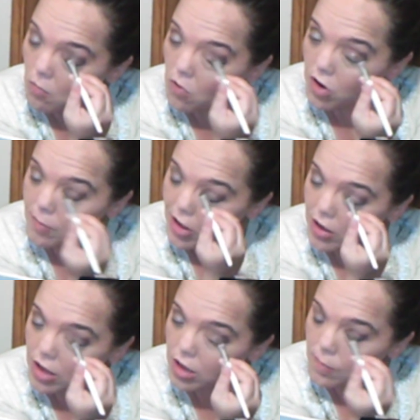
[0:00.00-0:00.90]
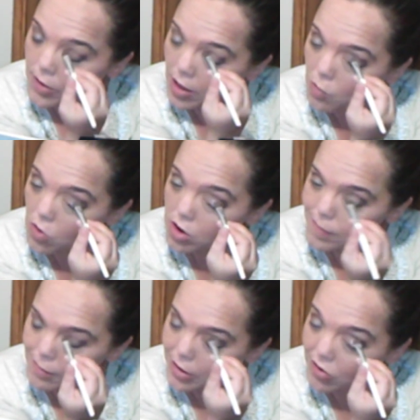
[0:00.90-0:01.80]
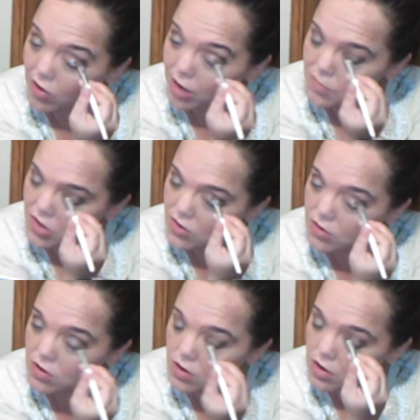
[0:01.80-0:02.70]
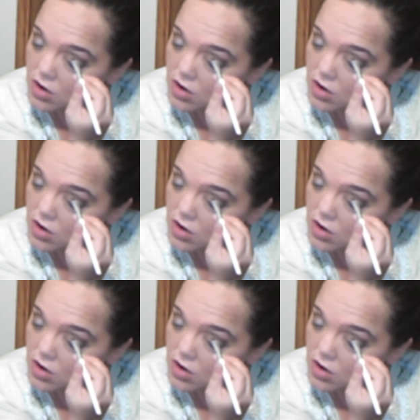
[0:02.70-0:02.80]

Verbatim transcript: worry about him and I worry about my grandmother